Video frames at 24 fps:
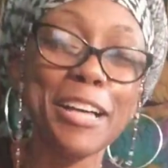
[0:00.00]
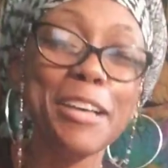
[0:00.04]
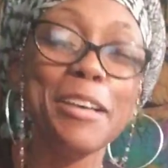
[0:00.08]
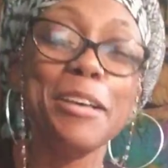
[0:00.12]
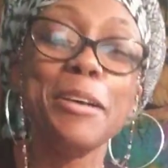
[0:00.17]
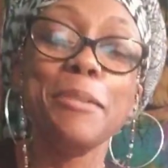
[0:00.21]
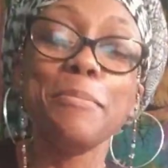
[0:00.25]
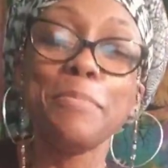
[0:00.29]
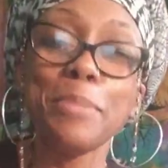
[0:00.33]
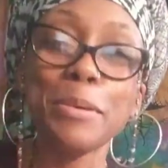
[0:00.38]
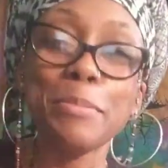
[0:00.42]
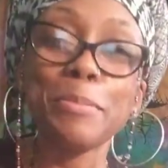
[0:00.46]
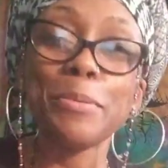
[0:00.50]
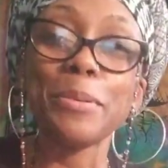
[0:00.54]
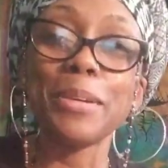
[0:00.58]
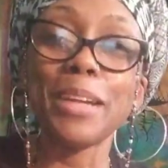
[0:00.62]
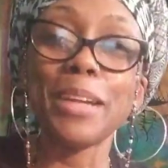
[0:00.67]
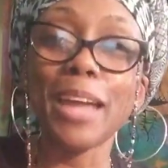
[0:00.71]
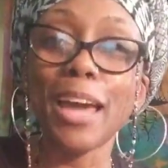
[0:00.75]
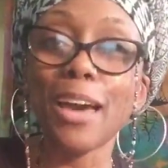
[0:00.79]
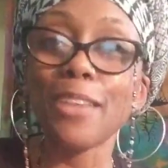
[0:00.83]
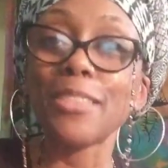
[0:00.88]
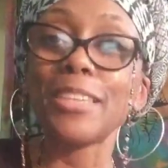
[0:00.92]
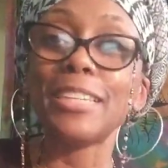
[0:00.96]
People and
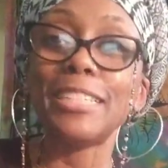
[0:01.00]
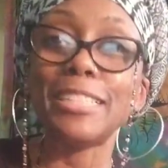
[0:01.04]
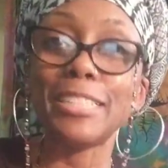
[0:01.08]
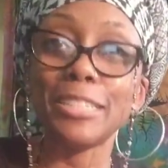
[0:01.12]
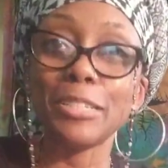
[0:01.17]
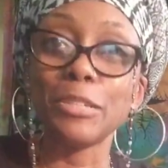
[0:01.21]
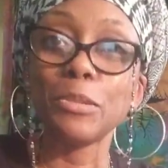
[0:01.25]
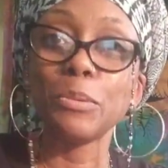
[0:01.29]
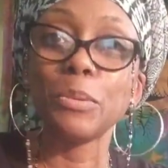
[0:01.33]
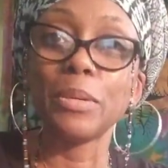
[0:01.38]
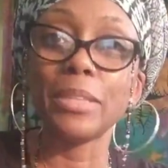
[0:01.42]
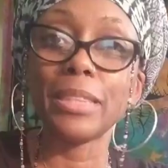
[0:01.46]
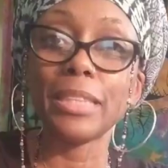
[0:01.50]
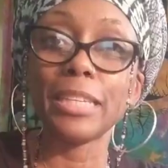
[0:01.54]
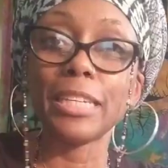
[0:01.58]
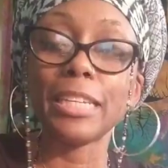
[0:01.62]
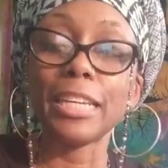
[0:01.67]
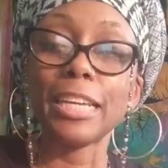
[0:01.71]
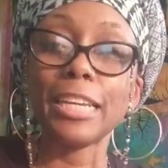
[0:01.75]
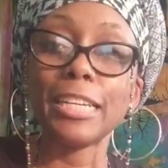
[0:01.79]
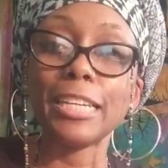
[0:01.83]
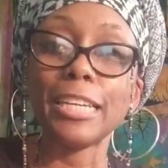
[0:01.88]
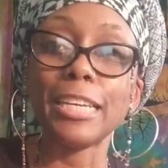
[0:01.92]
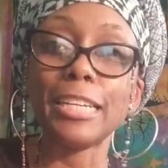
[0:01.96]
how they deal with it
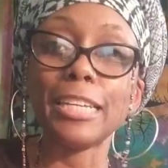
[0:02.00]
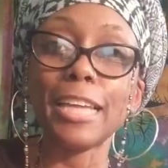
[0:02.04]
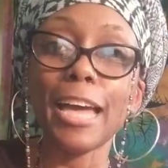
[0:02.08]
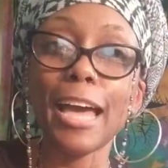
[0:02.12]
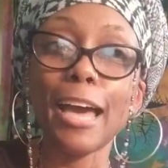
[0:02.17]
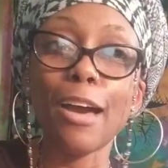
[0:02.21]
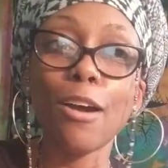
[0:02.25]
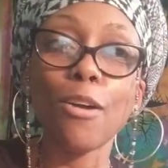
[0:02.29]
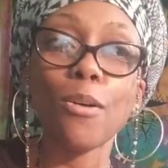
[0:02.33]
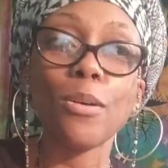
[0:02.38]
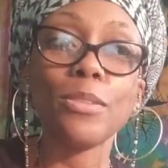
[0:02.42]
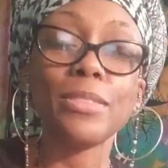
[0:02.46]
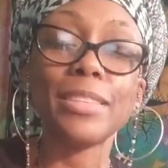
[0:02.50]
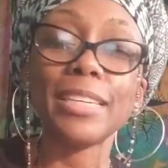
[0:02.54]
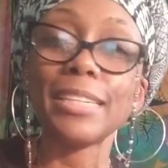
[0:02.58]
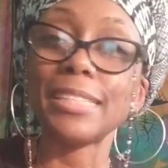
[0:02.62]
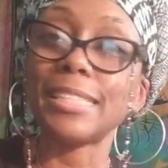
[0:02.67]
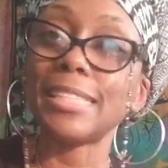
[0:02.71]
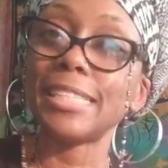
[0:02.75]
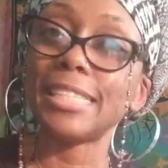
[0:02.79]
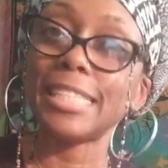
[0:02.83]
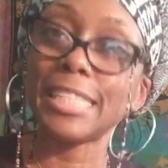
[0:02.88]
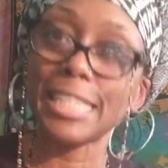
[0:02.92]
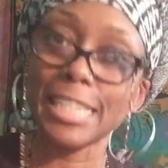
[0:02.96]
and how they
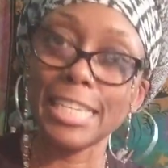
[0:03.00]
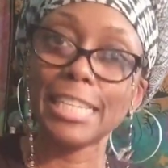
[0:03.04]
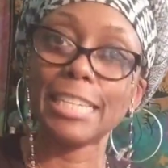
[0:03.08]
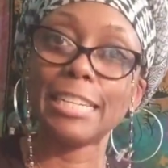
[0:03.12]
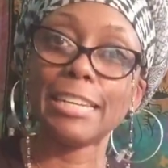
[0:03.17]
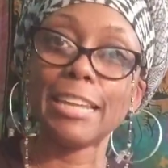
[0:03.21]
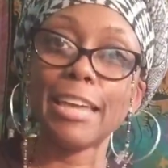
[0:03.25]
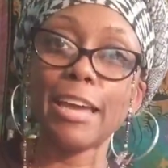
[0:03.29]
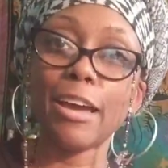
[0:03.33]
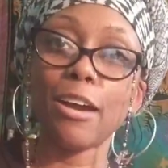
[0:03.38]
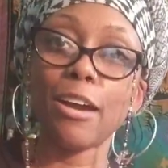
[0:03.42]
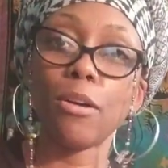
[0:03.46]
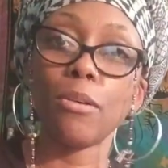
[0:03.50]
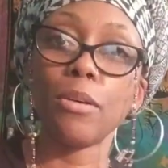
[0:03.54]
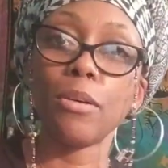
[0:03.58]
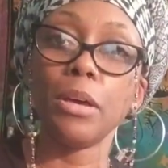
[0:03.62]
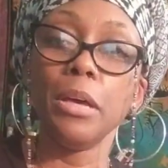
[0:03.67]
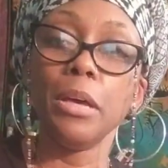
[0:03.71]
see it now.